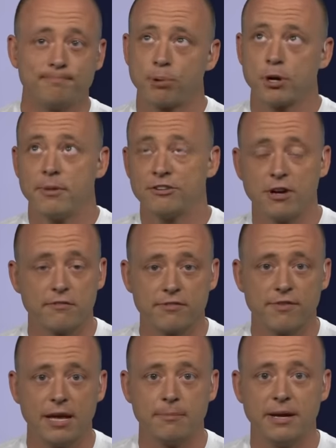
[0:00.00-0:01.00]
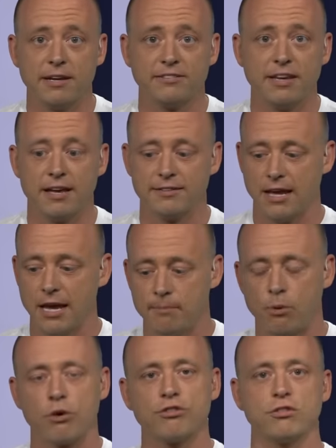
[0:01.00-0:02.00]
Pretty much every fan base has a
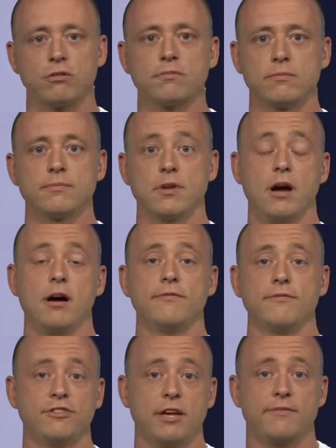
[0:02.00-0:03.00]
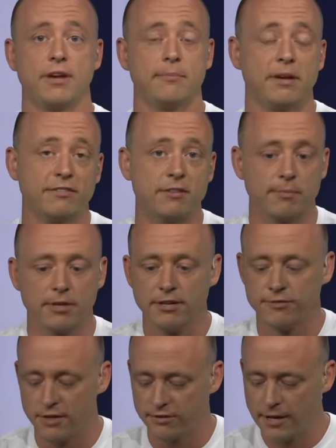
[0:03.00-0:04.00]
portion of said fan base that
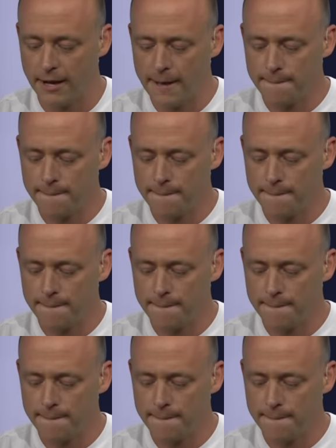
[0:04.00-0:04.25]
believes this,